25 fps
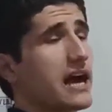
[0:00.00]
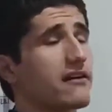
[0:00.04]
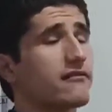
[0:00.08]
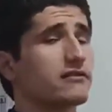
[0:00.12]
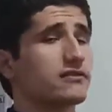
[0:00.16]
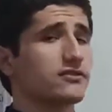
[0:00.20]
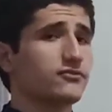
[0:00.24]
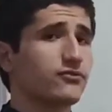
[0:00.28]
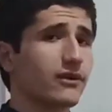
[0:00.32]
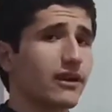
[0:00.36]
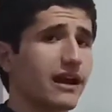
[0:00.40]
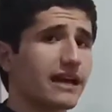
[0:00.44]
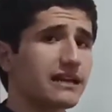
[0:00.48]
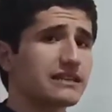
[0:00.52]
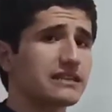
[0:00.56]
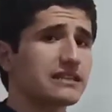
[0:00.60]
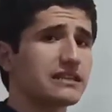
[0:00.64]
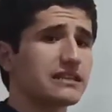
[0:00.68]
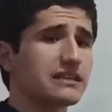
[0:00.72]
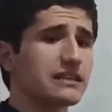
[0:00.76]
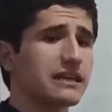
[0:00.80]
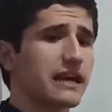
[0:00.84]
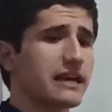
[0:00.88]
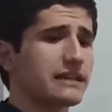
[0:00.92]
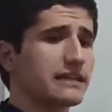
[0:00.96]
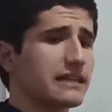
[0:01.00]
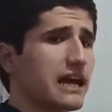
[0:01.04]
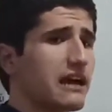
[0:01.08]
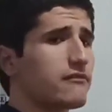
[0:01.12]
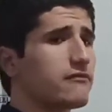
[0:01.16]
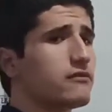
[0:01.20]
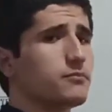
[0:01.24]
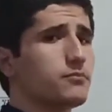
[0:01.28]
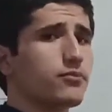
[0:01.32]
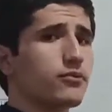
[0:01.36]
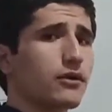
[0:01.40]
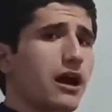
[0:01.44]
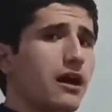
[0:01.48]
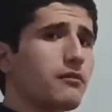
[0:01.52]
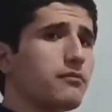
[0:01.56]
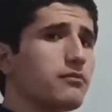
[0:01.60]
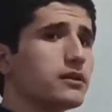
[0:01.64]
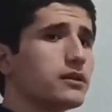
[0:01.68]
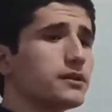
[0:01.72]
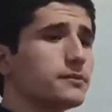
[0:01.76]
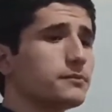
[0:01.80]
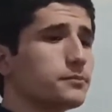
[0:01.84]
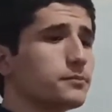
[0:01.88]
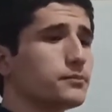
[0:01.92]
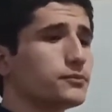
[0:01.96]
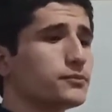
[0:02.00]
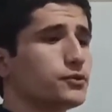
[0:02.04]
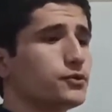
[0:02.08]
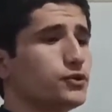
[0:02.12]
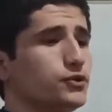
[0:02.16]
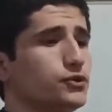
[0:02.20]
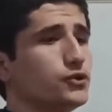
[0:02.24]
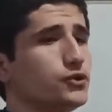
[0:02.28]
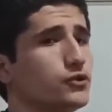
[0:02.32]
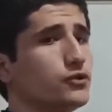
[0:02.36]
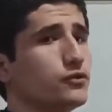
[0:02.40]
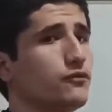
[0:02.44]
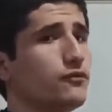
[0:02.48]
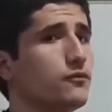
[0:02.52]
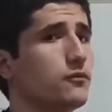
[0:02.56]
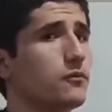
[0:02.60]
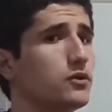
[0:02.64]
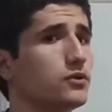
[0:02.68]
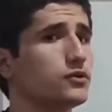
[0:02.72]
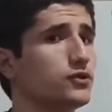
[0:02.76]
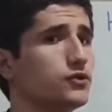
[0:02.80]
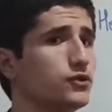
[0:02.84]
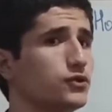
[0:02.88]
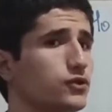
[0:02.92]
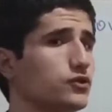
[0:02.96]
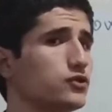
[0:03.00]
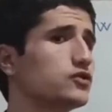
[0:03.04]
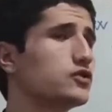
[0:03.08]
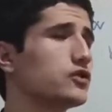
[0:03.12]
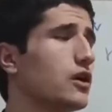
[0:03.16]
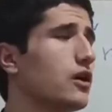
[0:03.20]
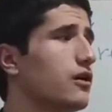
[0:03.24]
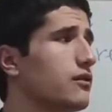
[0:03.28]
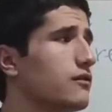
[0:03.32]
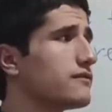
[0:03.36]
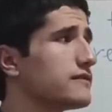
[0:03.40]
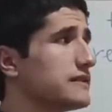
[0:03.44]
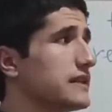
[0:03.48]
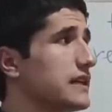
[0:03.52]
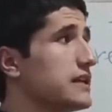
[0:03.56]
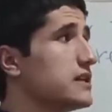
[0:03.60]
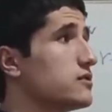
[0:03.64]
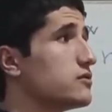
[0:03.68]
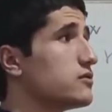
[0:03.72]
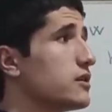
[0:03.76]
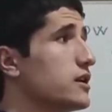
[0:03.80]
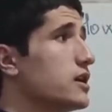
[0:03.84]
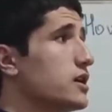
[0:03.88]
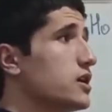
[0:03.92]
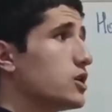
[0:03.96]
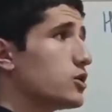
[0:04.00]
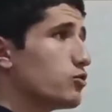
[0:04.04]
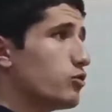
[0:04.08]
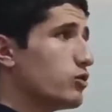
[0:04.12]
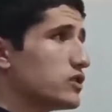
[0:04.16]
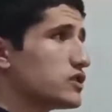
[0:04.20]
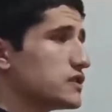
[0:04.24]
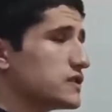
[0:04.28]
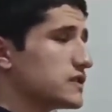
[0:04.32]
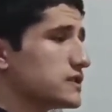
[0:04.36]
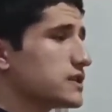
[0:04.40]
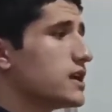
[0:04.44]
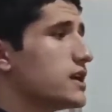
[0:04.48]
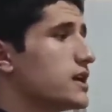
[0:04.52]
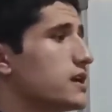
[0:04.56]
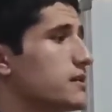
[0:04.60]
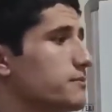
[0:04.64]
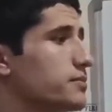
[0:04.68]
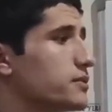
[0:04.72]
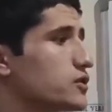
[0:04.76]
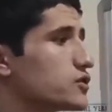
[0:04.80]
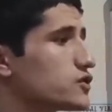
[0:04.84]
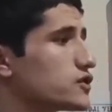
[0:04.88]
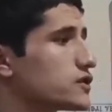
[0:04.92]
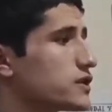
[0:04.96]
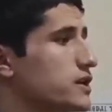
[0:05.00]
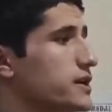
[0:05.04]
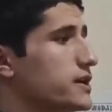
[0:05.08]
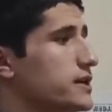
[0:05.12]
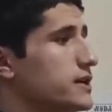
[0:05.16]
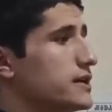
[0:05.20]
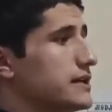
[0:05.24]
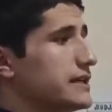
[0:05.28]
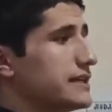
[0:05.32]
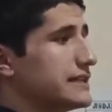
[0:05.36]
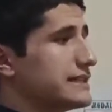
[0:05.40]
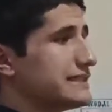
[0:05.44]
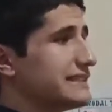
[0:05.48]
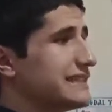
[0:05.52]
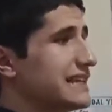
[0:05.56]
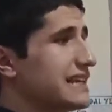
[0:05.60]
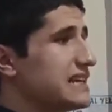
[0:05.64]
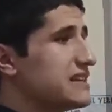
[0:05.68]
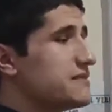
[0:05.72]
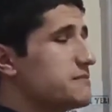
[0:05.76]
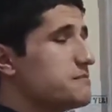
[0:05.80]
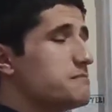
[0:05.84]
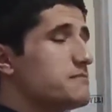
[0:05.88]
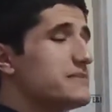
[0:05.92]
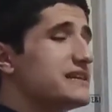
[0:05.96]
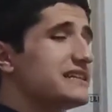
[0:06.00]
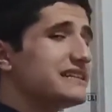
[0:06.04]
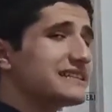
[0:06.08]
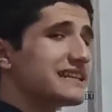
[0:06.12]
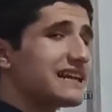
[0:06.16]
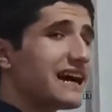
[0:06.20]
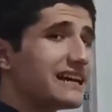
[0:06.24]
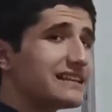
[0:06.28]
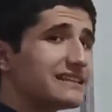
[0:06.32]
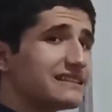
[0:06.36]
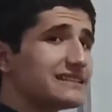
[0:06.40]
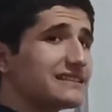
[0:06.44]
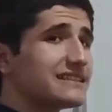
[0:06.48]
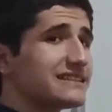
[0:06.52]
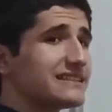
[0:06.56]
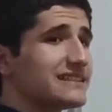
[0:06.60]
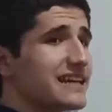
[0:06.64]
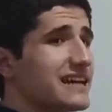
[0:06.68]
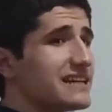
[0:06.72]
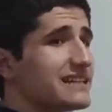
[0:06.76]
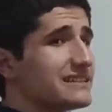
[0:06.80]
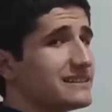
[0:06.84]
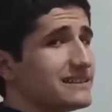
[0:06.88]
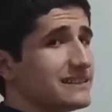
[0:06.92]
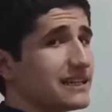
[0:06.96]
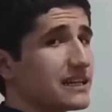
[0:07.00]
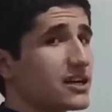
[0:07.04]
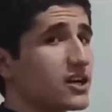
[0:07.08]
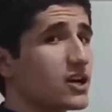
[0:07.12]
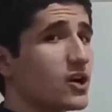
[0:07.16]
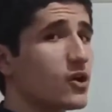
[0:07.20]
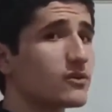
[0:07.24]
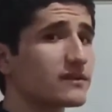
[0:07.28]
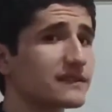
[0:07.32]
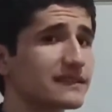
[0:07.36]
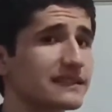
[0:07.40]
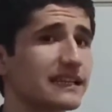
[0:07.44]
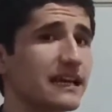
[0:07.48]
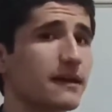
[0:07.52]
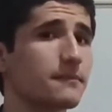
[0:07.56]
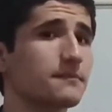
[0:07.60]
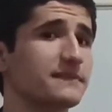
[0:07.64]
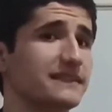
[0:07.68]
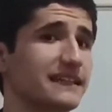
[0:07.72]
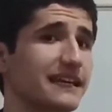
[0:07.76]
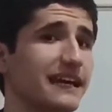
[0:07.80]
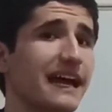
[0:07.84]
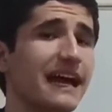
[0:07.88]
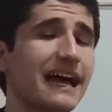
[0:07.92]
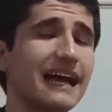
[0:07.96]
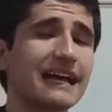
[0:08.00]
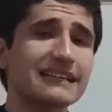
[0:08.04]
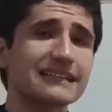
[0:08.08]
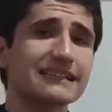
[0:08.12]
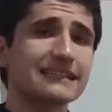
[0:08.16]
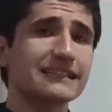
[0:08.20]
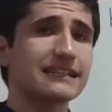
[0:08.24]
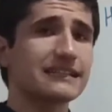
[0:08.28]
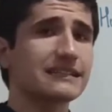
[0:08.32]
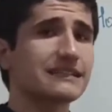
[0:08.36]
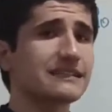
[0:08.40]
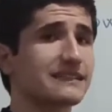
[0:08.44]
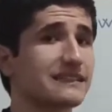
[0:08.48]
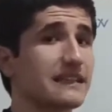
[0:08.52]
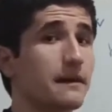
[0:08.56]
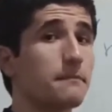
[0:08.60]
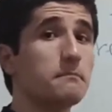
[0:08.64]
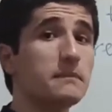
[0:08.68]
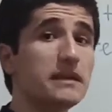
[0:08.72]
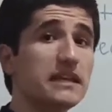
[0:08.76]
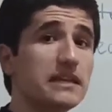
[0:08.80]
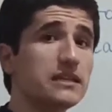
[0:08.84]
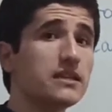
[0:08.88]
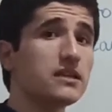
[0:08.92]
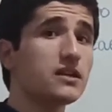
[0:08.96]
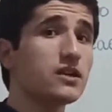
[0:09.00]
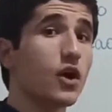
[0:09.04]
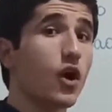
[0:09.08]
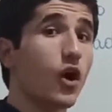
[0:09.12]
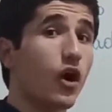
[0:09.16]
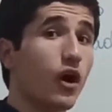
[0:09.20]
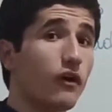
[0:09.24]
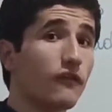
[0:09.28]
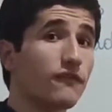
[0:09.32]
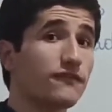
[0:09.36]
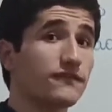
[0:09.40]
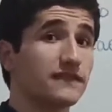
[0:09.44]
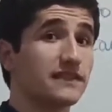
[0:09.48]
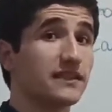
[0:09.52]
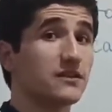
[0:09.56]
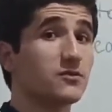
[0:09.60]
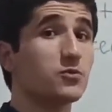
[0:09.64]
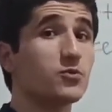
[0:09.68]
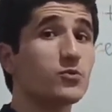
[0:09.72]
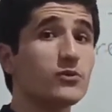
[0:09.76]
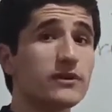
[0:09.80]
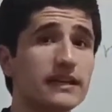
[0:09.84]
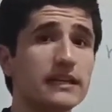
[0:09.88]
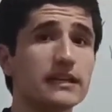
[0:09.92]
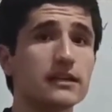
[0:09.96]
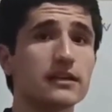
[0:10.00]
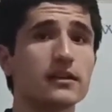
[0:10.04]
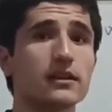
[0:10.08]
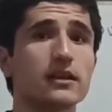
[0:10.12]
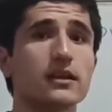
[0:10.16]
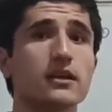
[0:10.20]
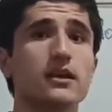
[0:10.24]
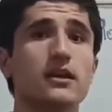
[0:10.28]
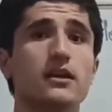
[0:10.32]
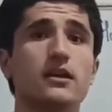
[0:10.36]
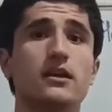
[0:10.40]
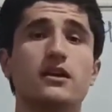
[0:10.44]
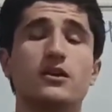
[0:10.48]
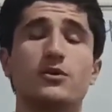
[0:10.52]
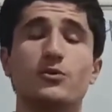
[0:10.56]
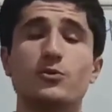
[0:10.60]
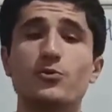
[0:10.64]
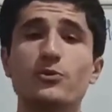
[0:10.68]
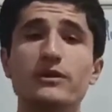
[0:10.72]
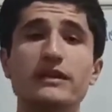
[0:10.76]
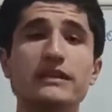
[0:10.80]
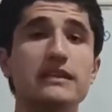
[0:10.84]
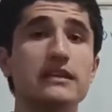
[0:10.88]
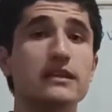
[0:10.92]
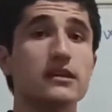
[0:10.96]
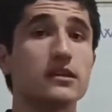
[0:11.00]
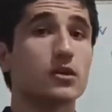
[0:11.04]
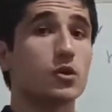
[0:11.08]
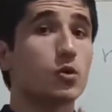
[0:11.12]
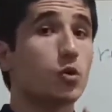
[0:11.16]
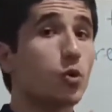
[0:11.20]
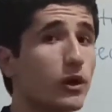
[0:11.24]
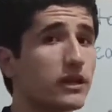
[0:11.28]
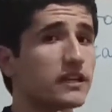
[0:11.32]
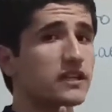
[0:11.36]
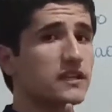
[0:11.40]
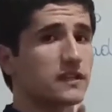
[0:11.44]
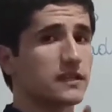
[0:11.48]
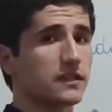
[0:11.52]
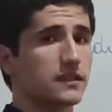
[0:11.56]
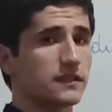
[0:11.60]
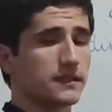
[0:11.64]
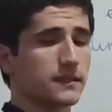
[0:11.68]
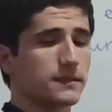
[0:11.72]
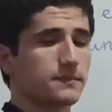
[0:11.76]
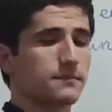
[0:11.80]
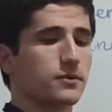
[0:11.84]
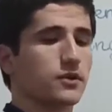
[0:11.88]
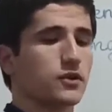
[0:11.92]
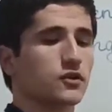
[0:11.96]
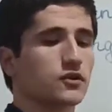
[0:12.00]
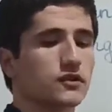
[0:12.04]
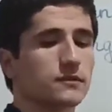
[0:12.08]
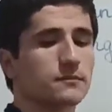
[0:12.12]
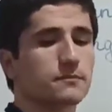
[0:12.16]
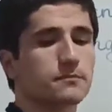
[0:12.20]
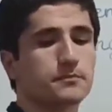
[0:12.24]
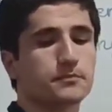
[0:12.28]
tragic and have a problem to solve their questions? Because they misunderstand the concept, the essence, the meaning of the real reading questions. Because